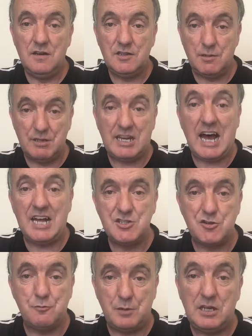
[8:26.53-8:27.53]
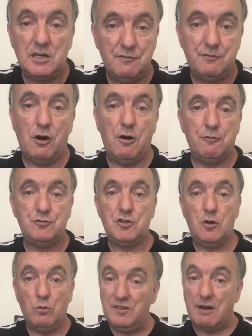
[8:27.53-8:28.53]
the McCanns of being involved
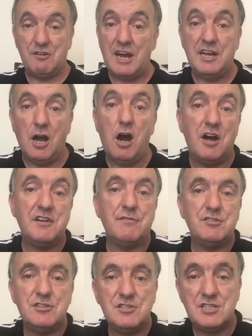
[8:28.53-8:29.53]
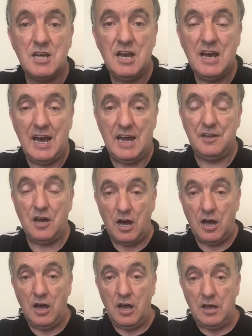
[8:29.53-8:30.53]
without any hard evidence. And
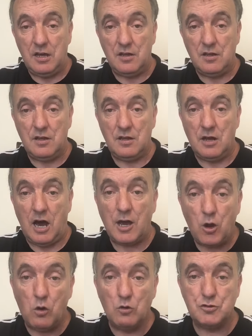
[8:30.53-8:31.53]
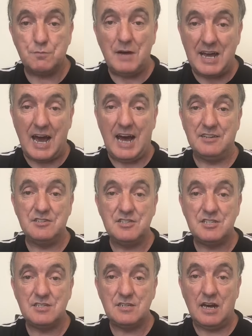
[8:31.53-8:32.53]
I hold up my
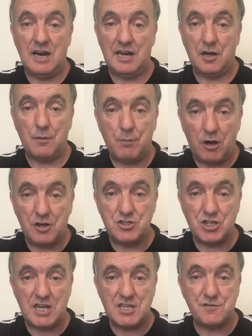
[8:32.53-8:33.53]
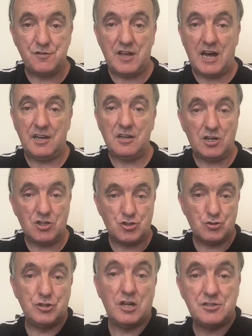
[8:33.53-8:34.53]
hands and I apologise for that. I
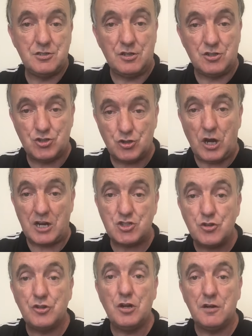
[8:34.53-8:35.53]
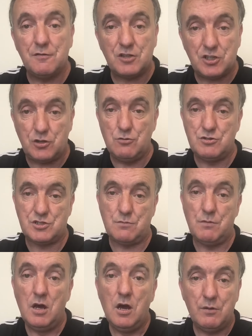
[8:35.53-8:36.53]
should not do it. I should not have accused
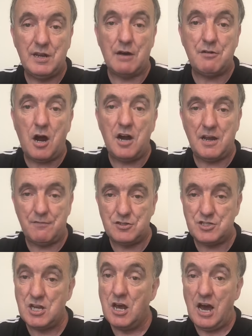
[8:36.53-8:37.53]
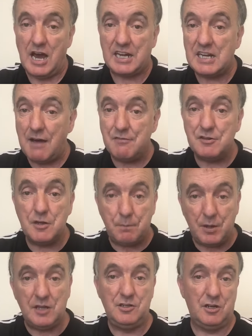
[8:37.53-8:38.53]
them without hard evidence. I can have an
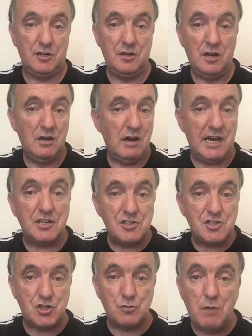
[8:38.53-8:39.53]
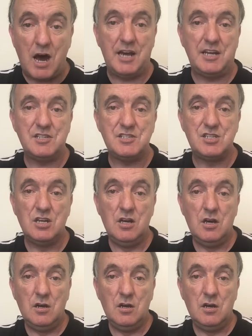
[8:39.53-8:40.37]
opinion, I can surmise,